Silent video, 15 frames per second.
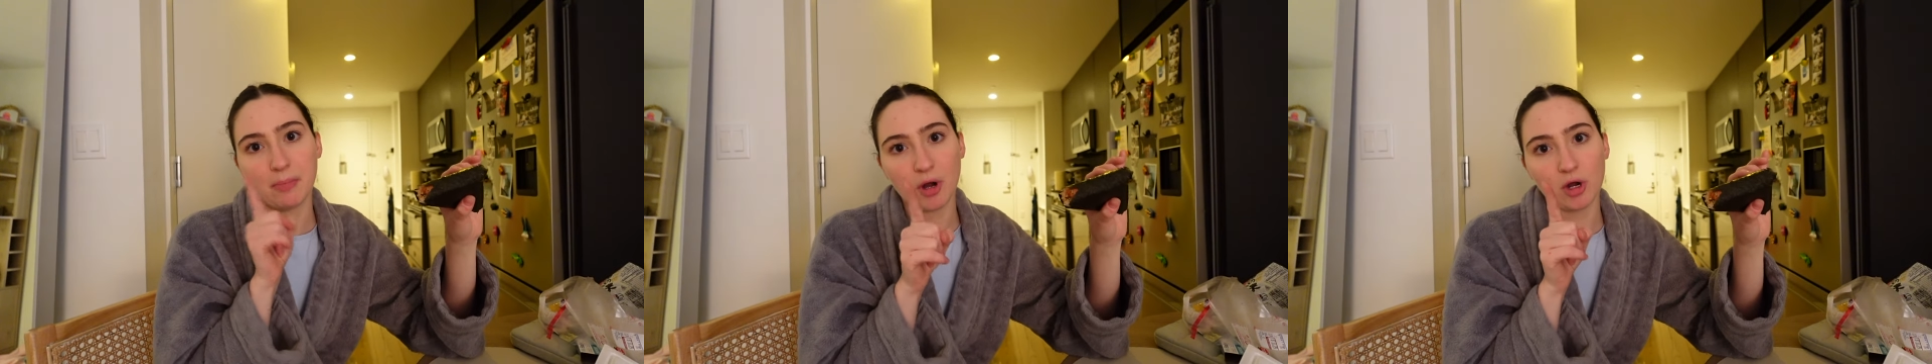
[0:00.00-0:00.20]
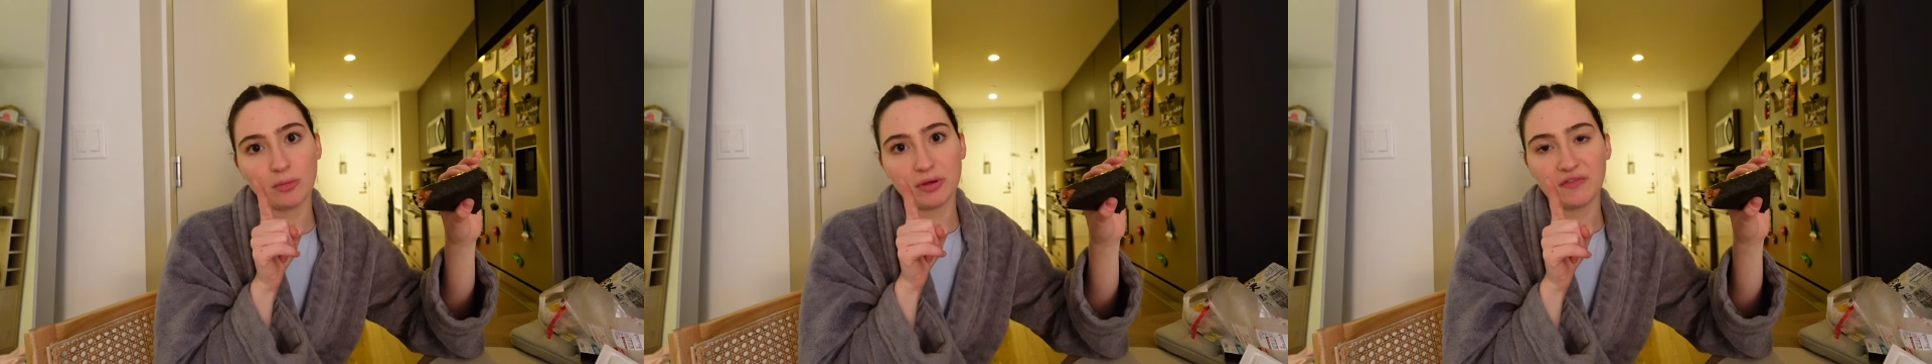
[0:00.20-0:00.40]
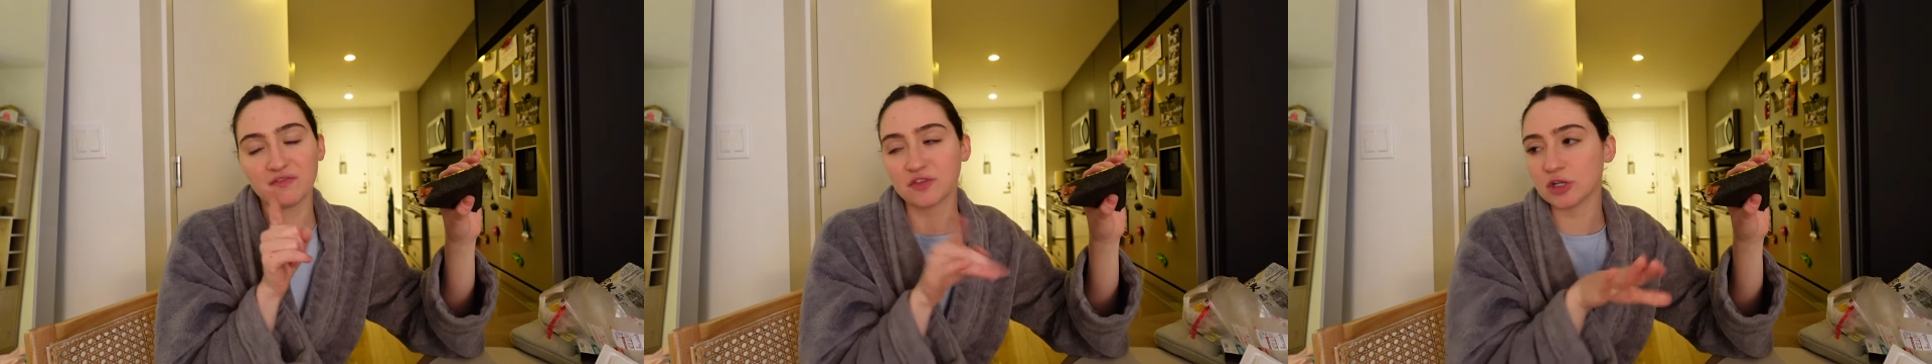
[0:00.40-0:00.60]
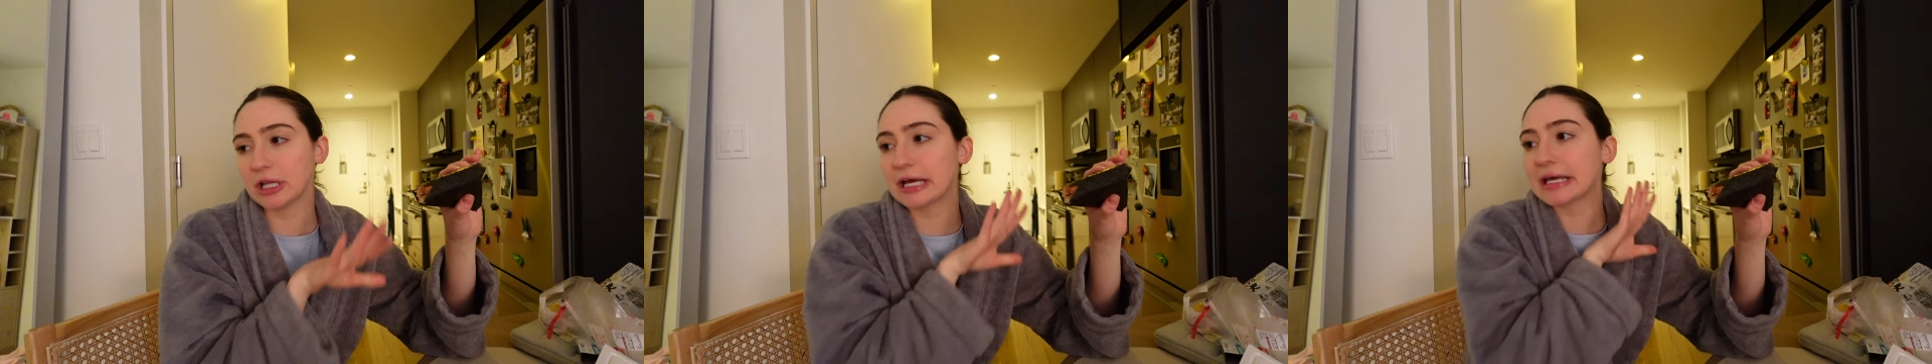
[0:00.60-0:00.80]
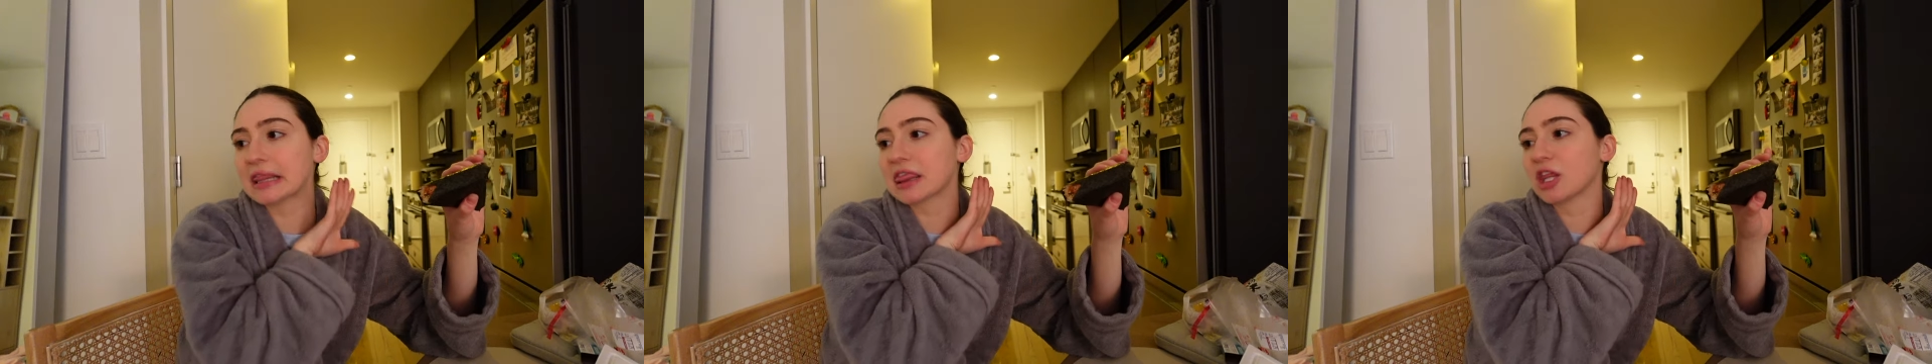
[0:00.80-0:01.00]
apartment for
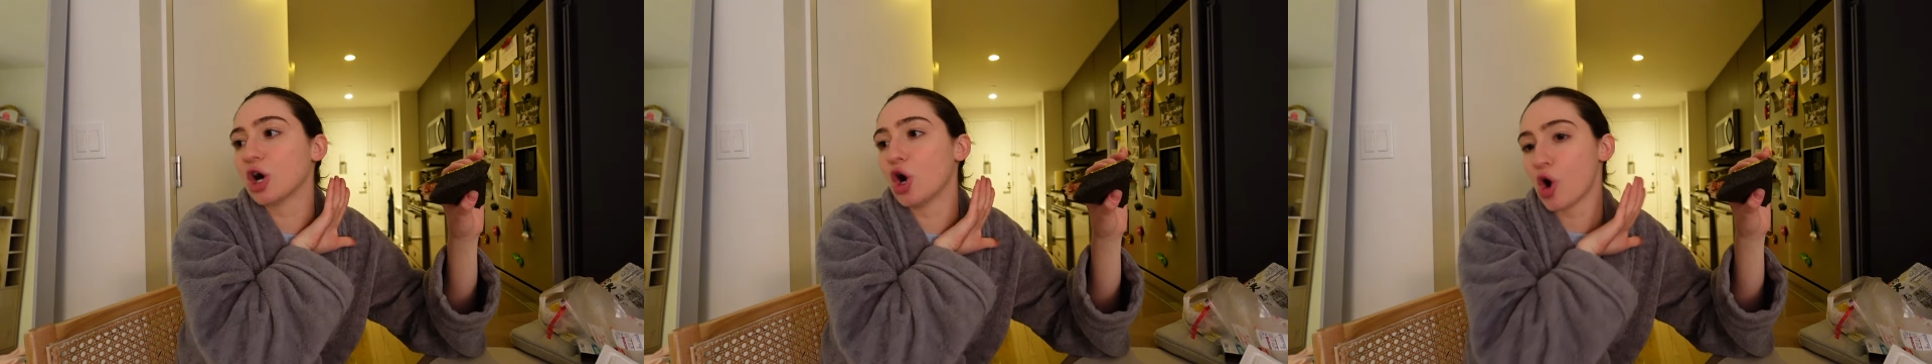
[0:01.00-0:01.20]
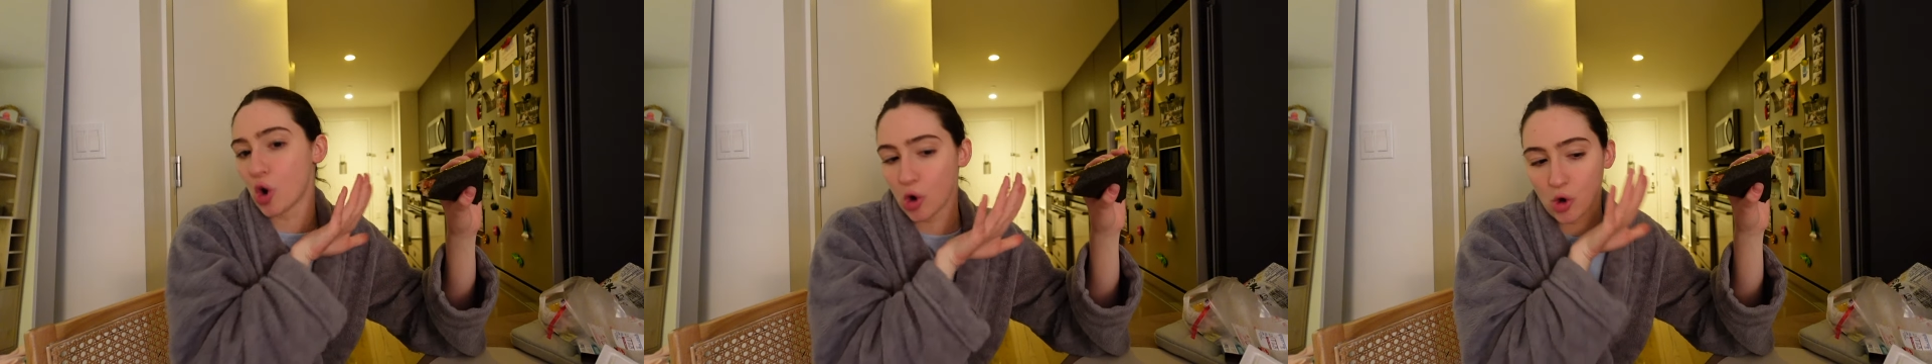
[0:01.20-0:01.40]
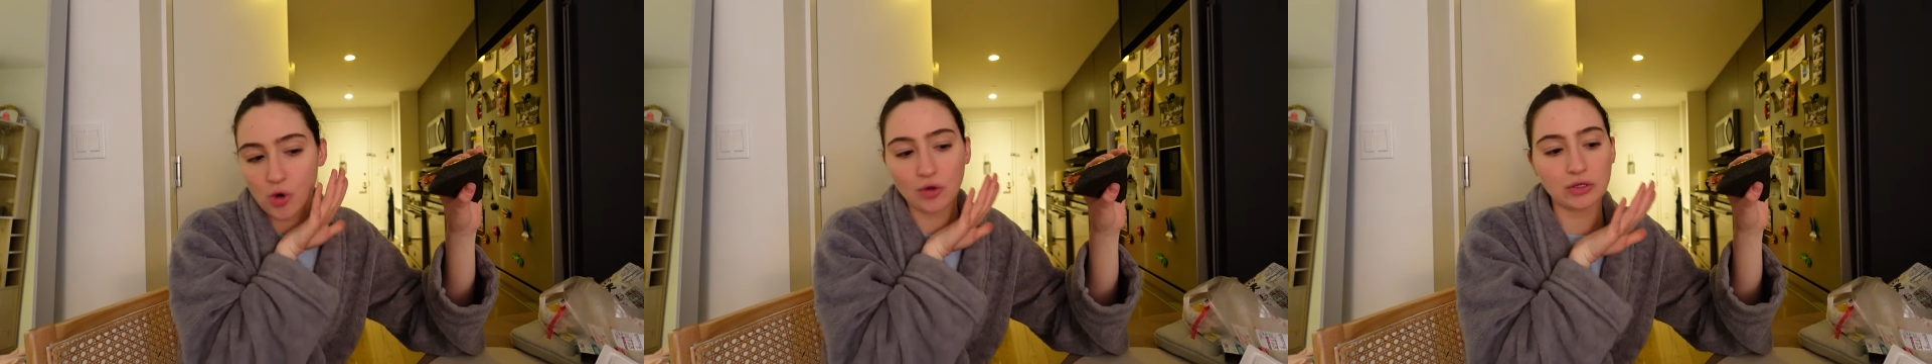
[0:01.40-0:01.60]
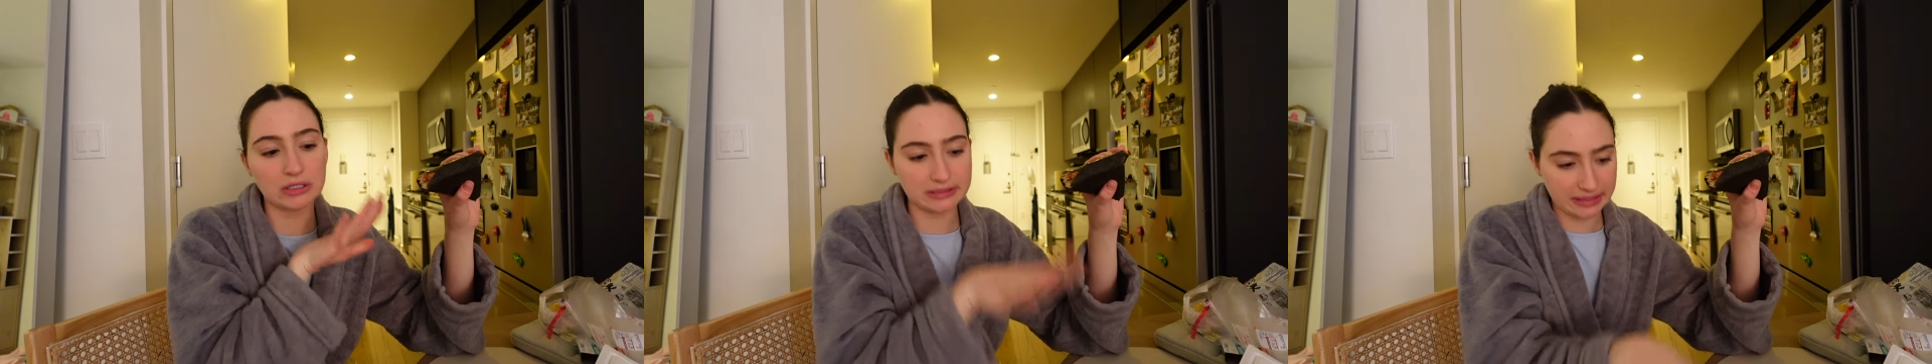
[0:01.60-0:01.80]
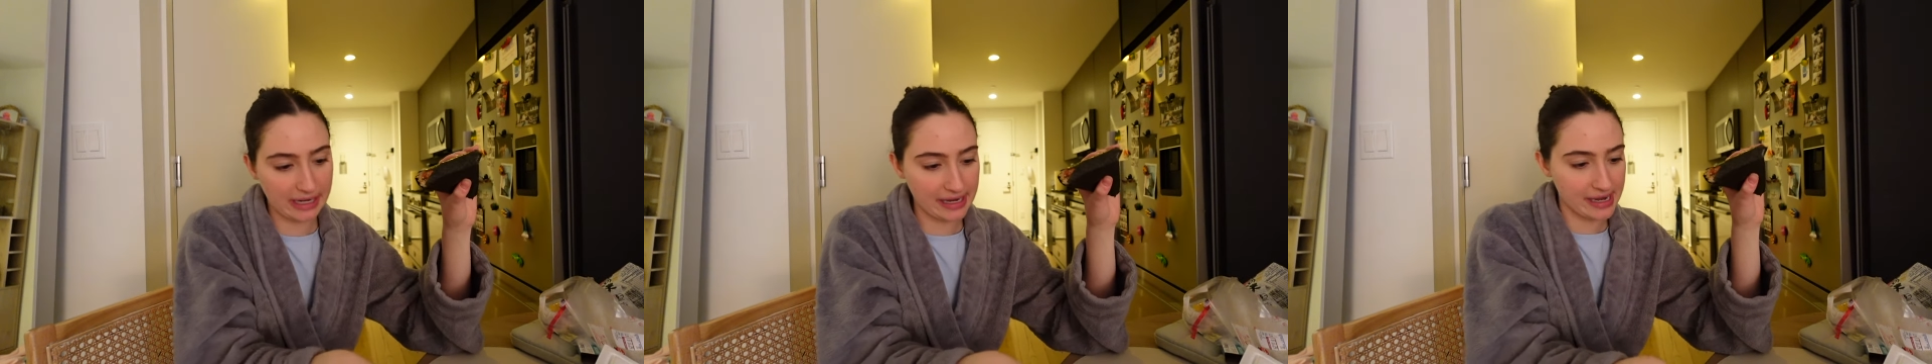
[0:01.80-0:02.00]
like the whole
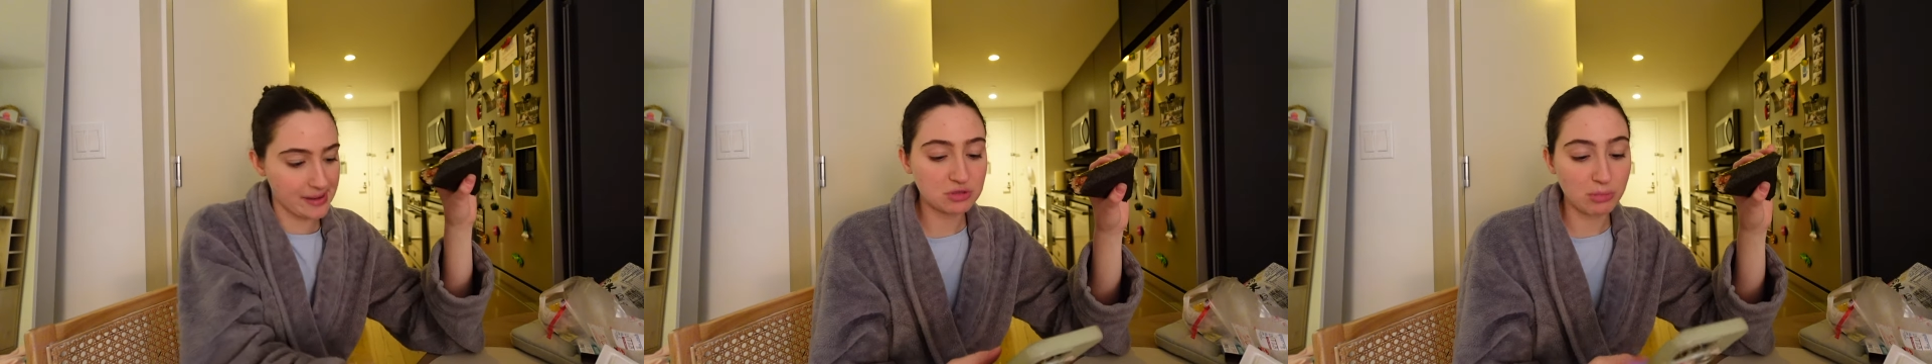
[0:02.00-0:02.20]
night.